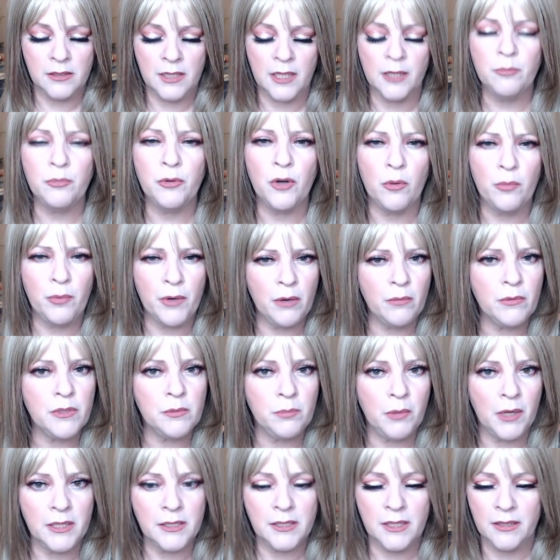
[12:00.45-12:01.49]
Inappropriate
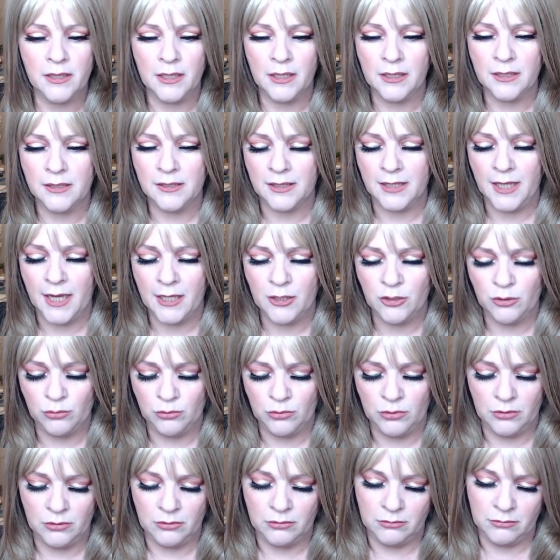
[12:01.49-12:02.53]
response, I think, is the actual
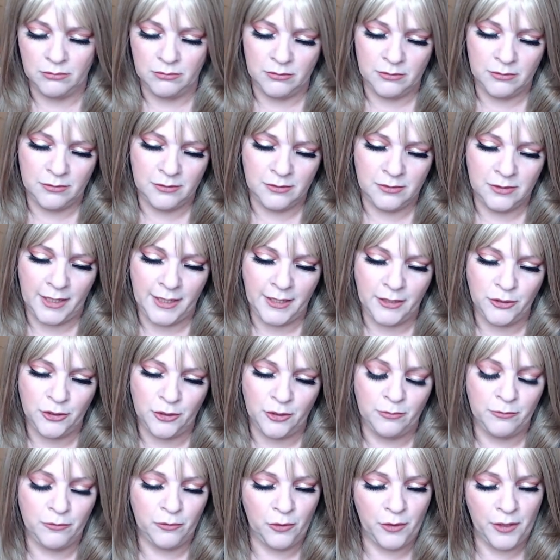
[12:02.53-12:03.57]
psych
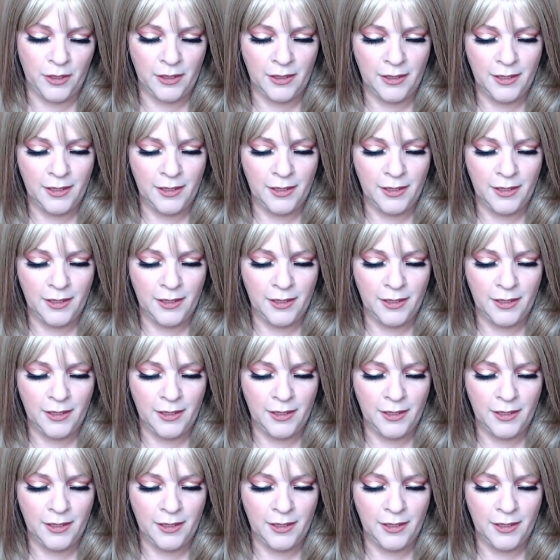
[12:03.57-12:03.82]
term for it.